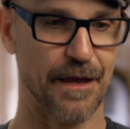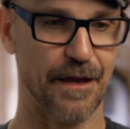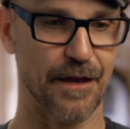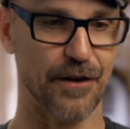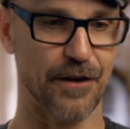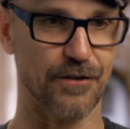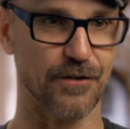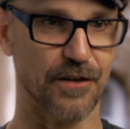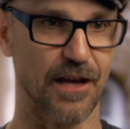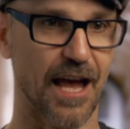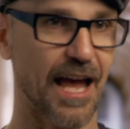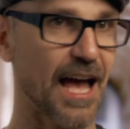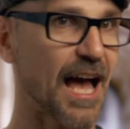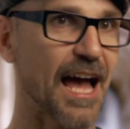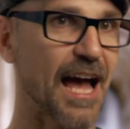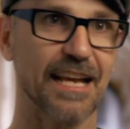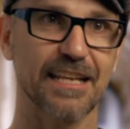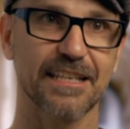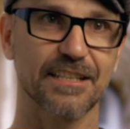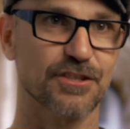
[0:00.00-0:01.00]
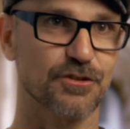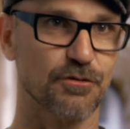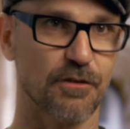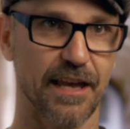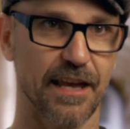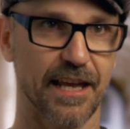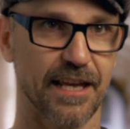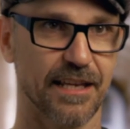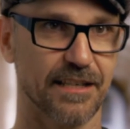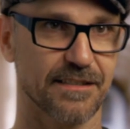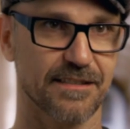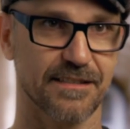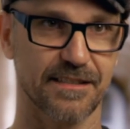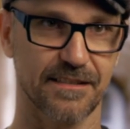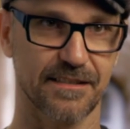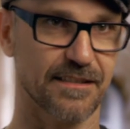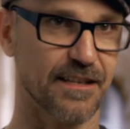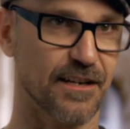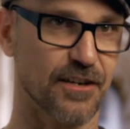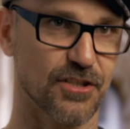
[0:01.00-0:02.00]
uh, uh, highly trained
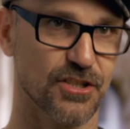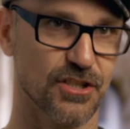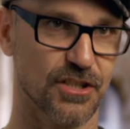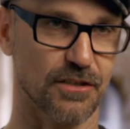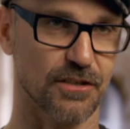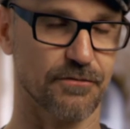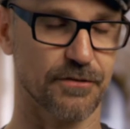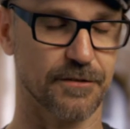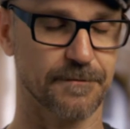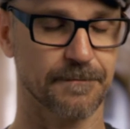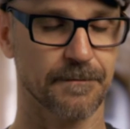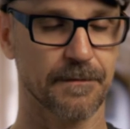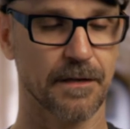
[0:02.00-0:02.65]
since they are children.